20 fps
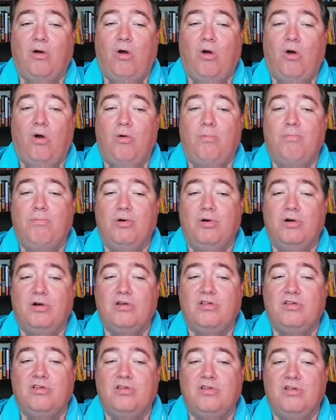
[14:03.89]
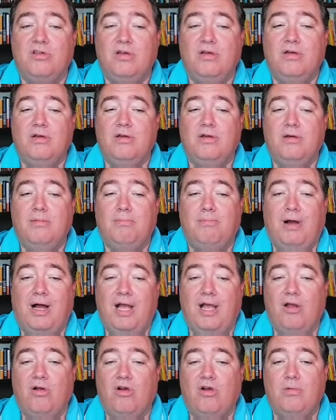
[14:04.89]
All books
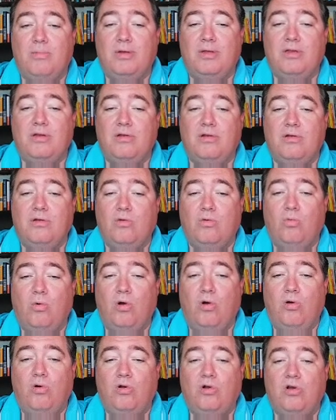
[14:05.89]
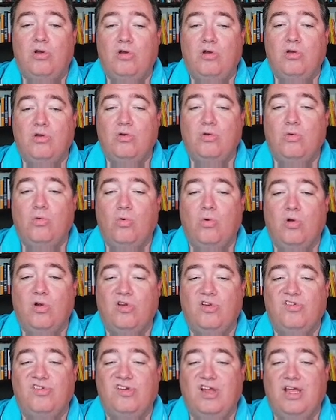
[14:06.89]
by Herman Wouk
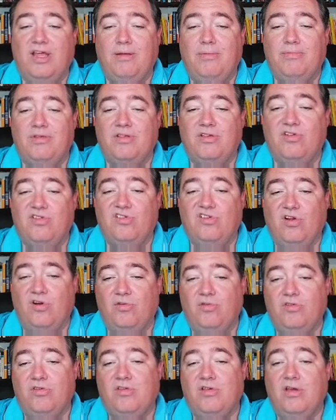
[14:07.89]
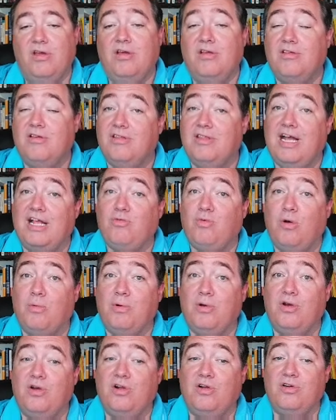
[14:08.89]
or James Jones. So that's what
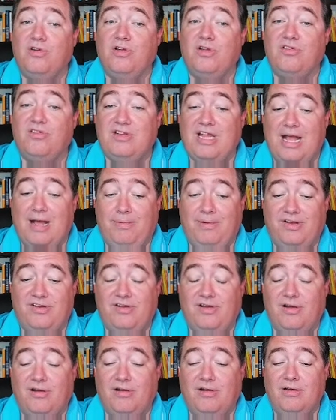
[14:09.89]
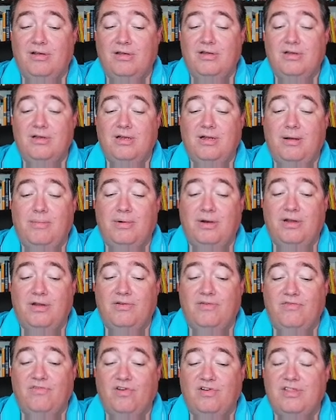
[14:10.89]
we're going to establish here. I'm going to
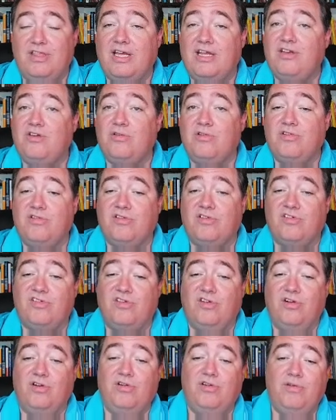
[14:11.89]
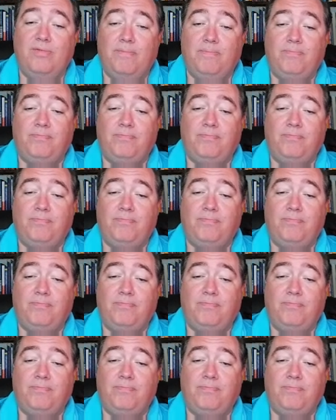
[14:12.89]
convert that to a search node.